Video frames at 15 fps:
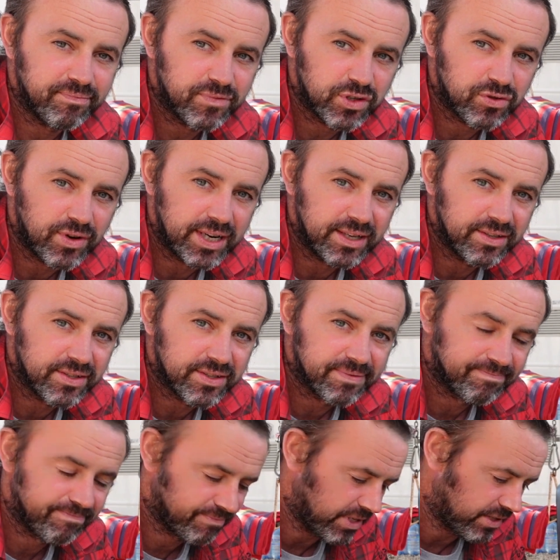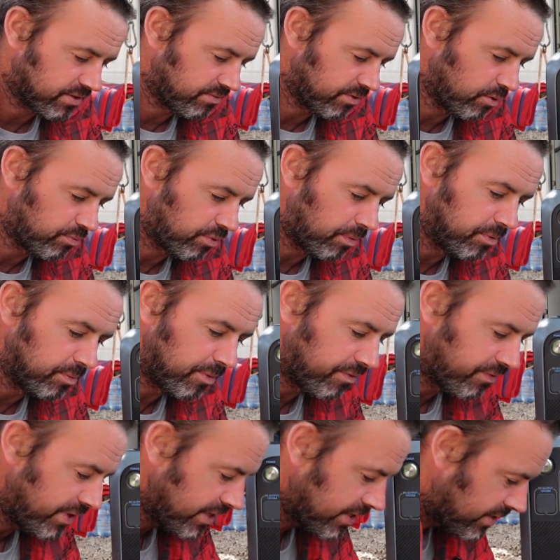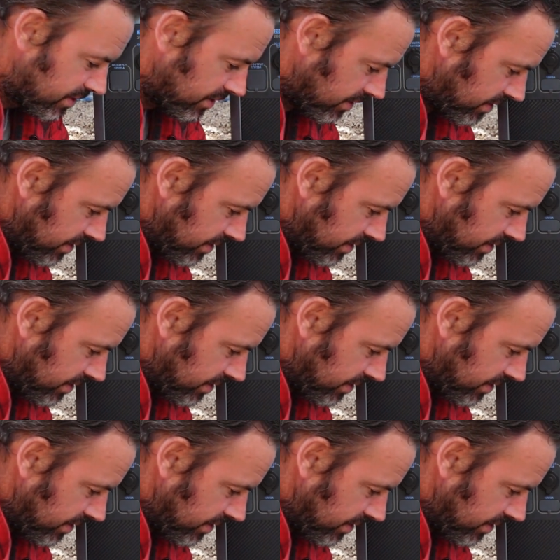straighteners, that's no problem off this.